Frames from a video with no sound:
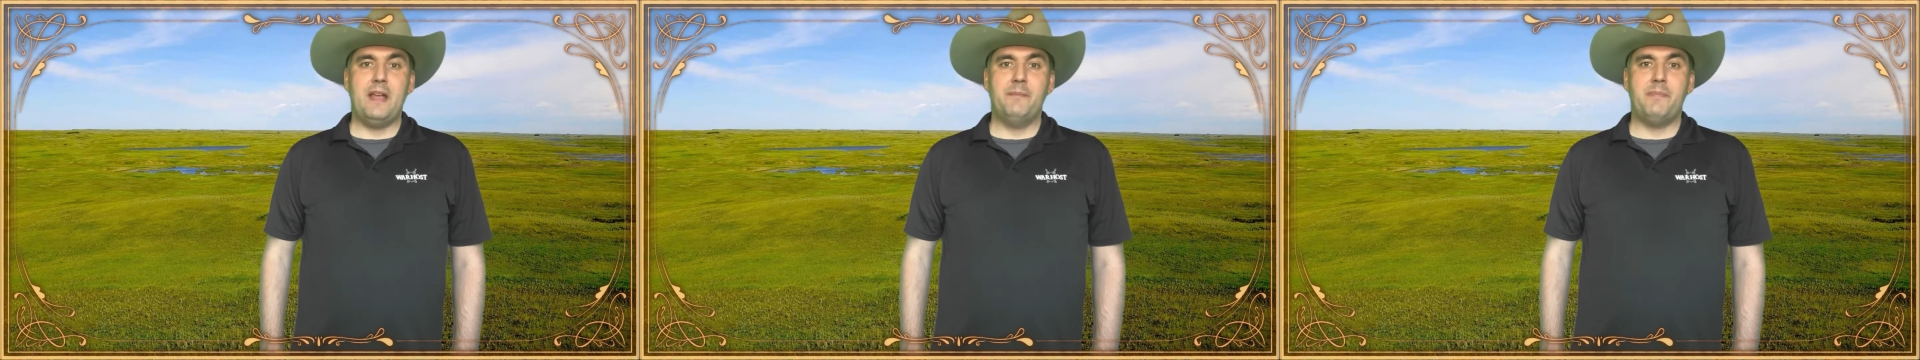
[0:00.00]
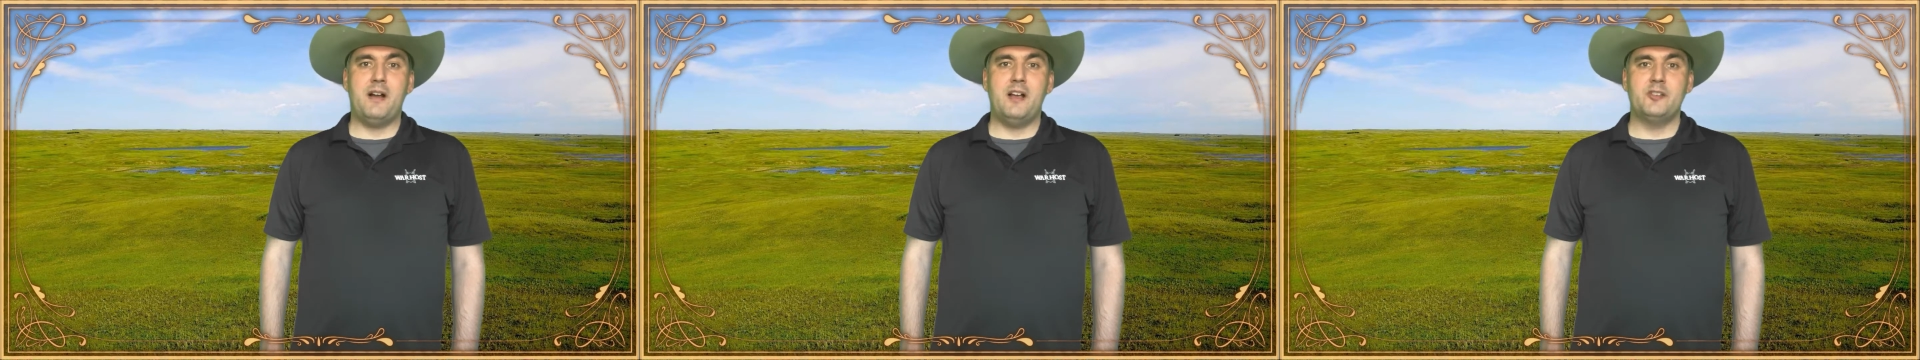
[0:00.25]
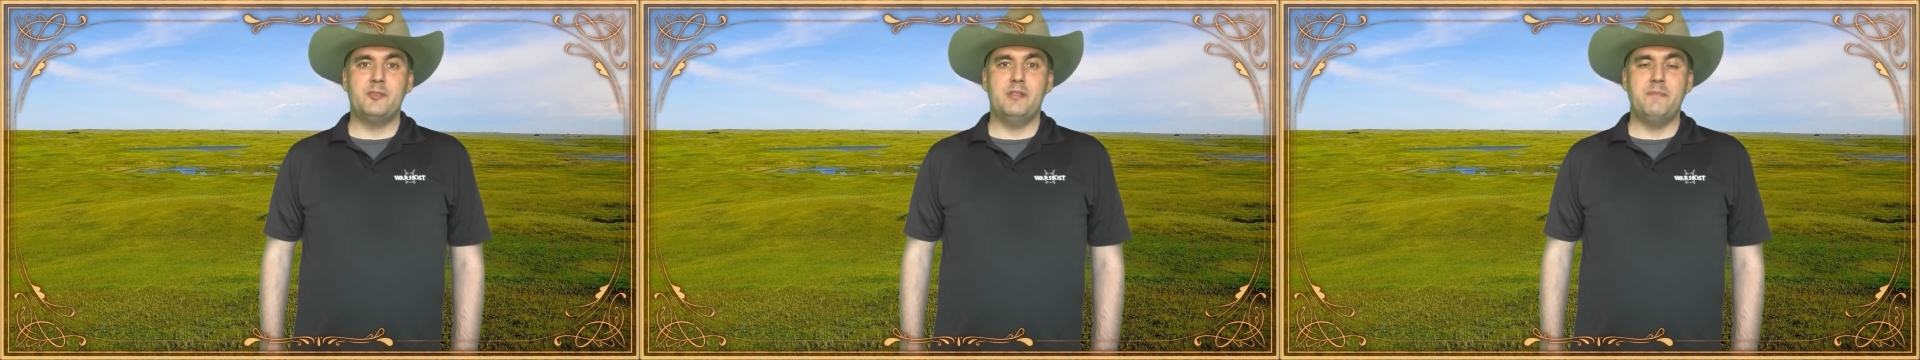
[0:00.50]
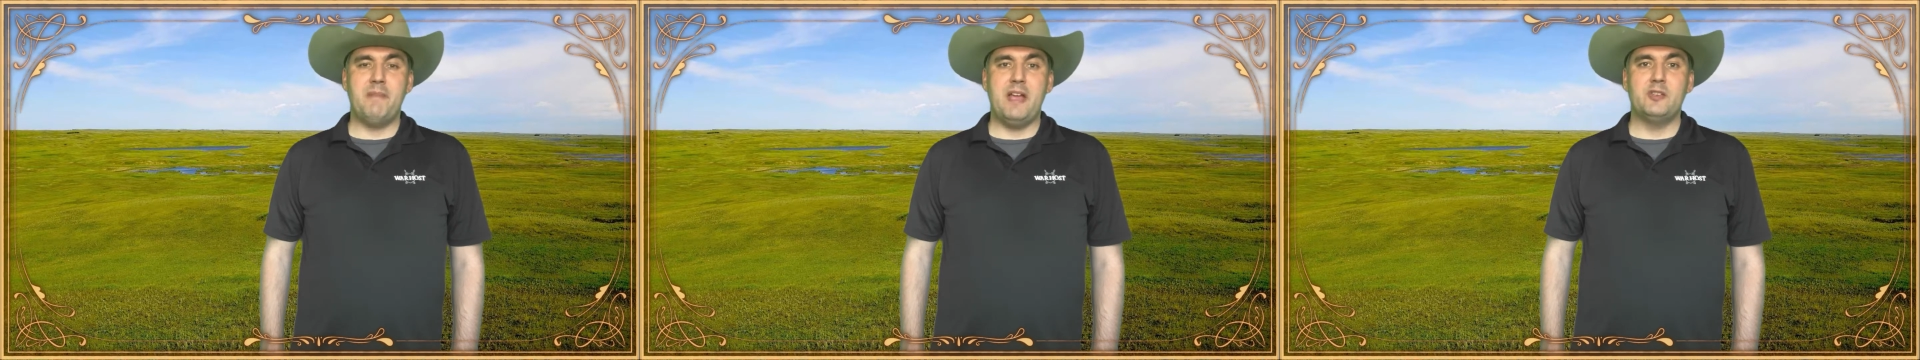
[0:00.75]
and possibly
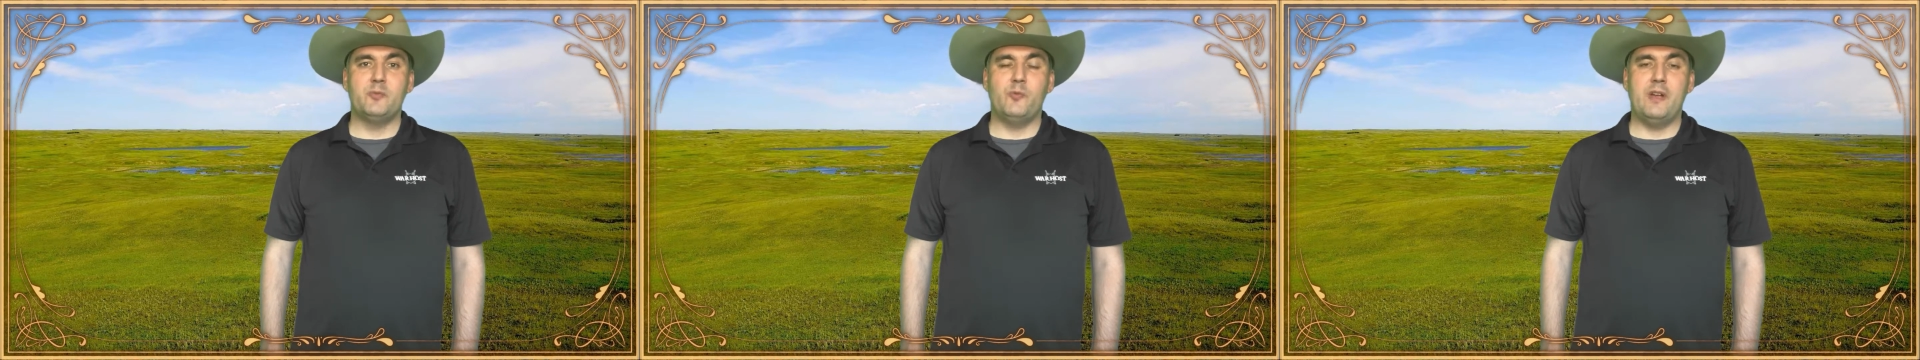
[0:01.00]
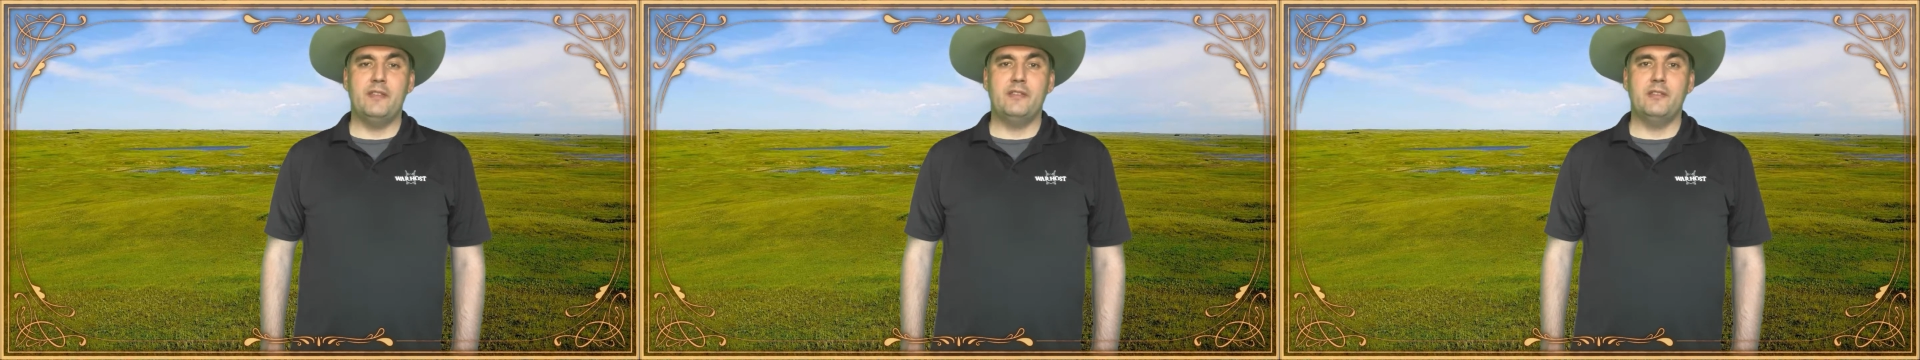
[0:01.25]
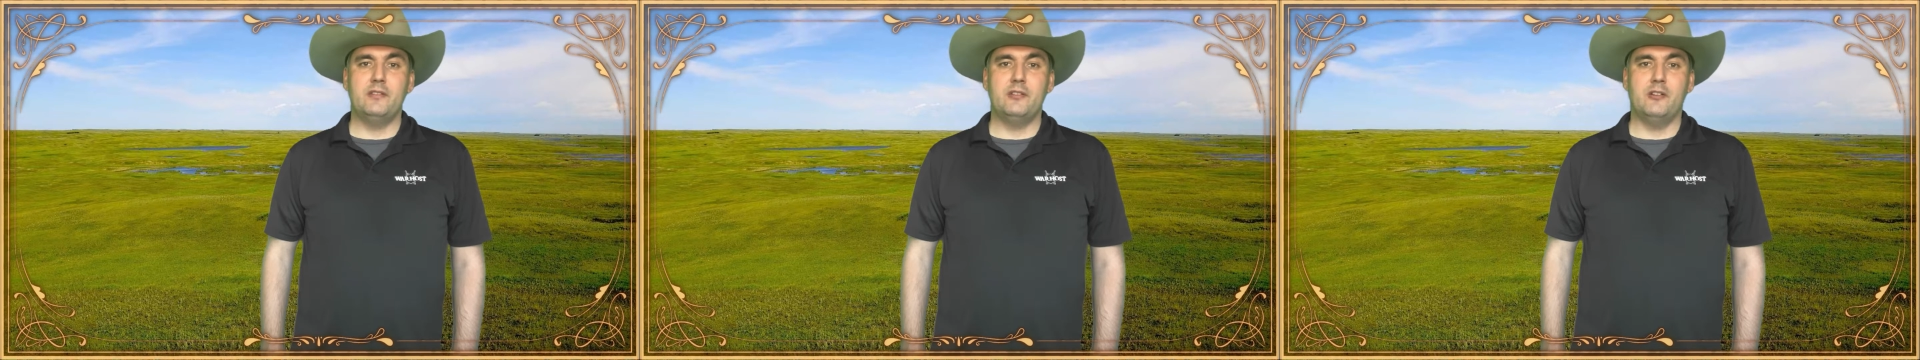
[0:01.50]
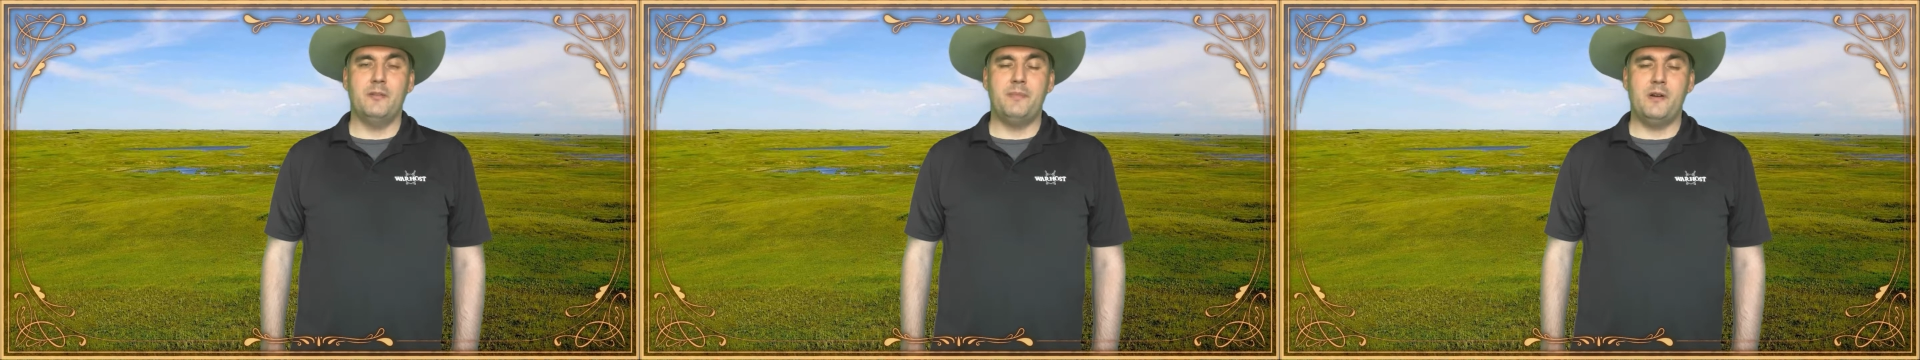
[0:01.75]
mess with
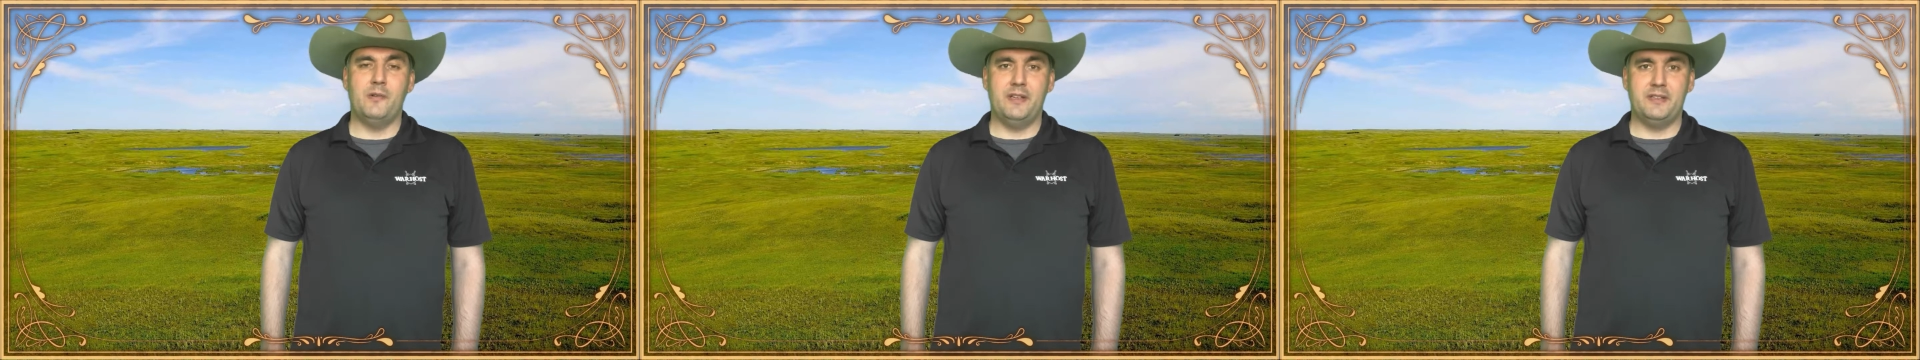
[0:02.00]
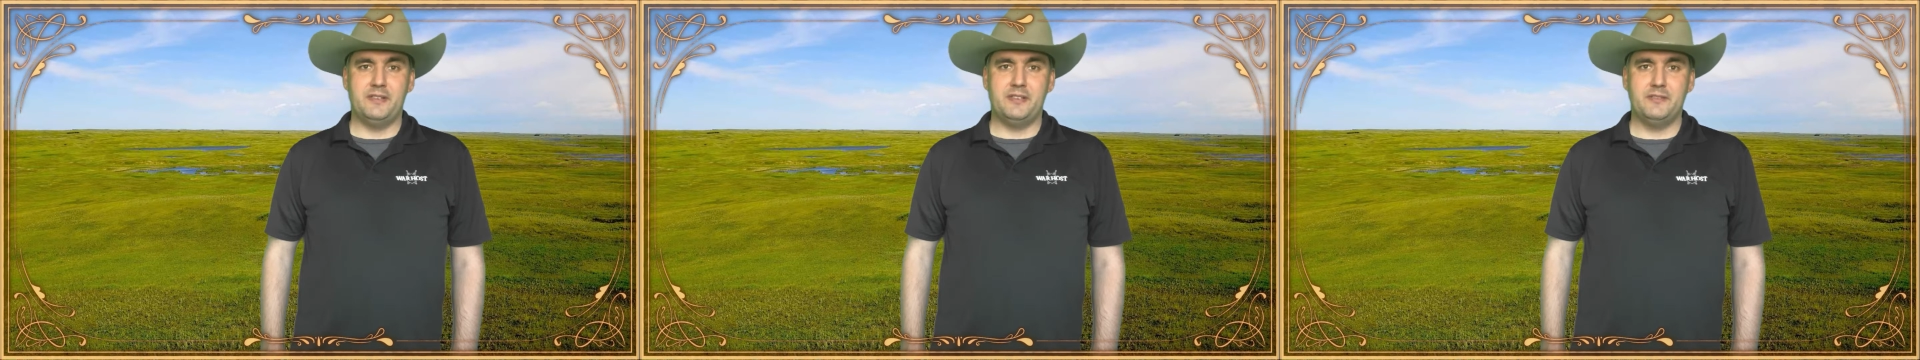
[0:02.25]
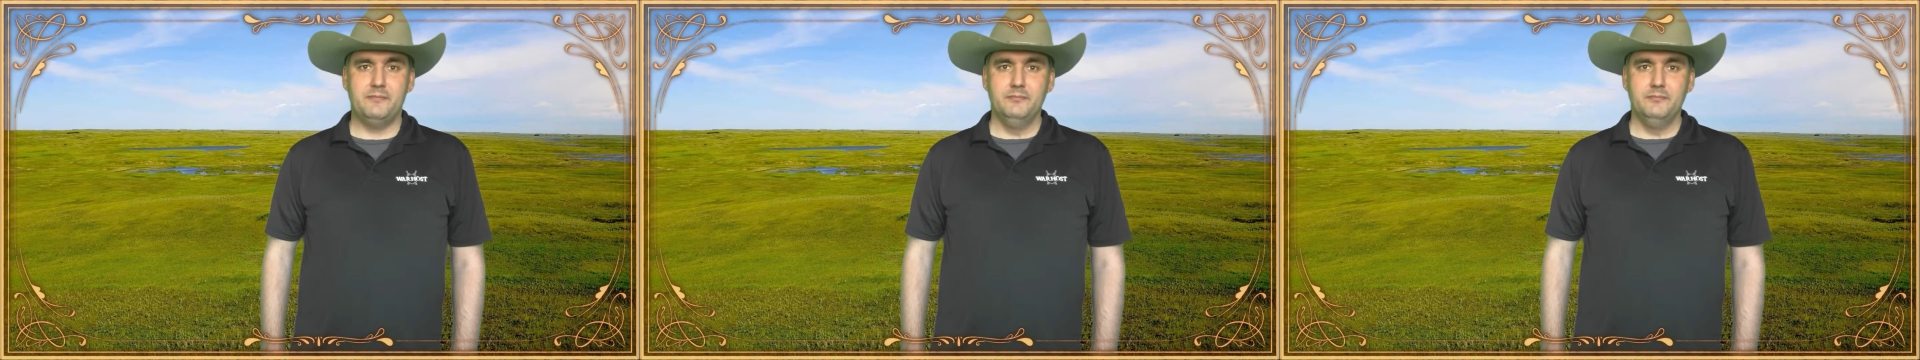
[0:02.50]
your opponent's